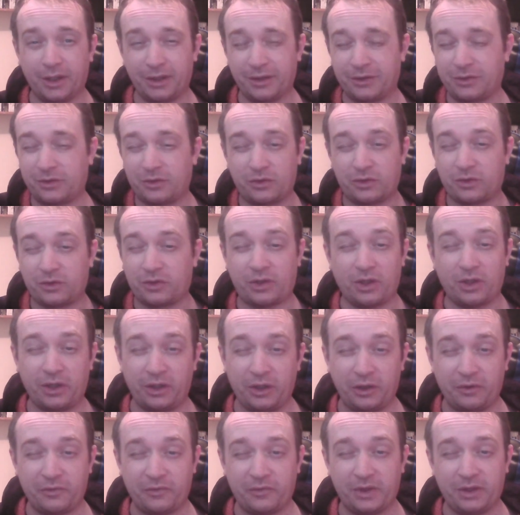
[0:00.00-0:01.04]
Starting
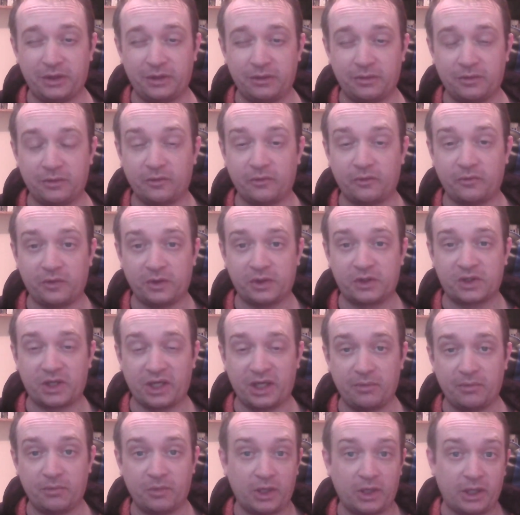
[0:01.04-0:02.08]
off then, the first
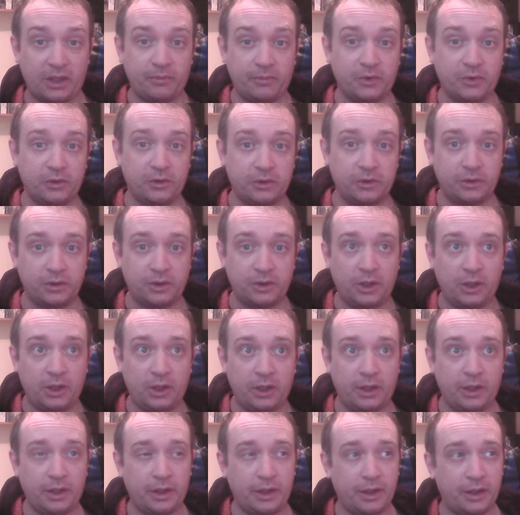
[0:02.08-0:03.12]
game that I bought,
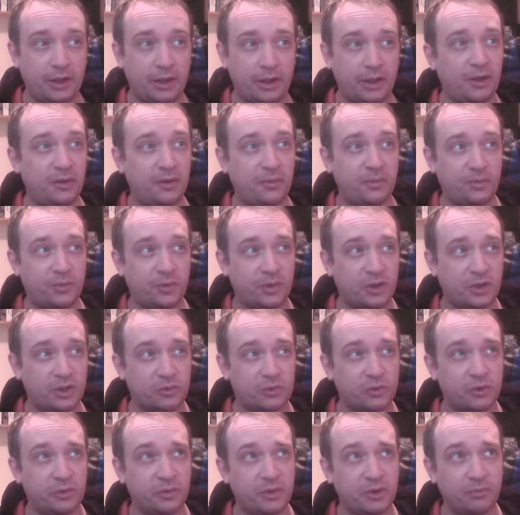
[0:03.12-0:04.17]
this
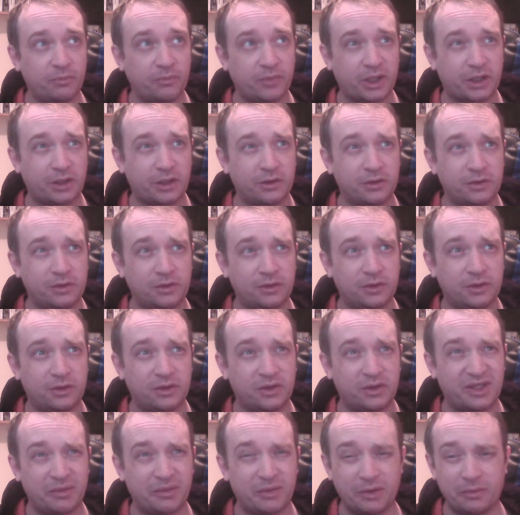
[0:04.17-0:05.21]
would have been back on
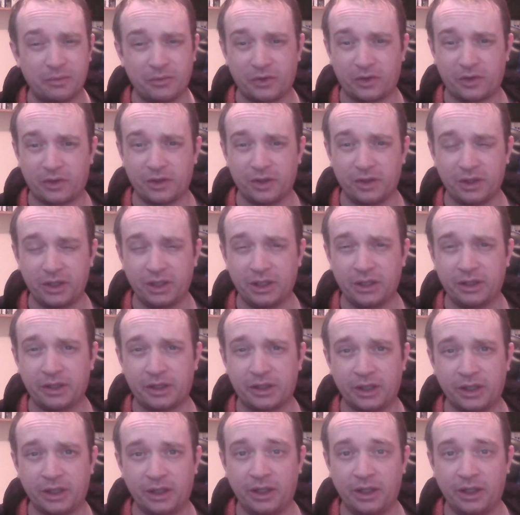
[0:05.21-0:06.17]
September 30th,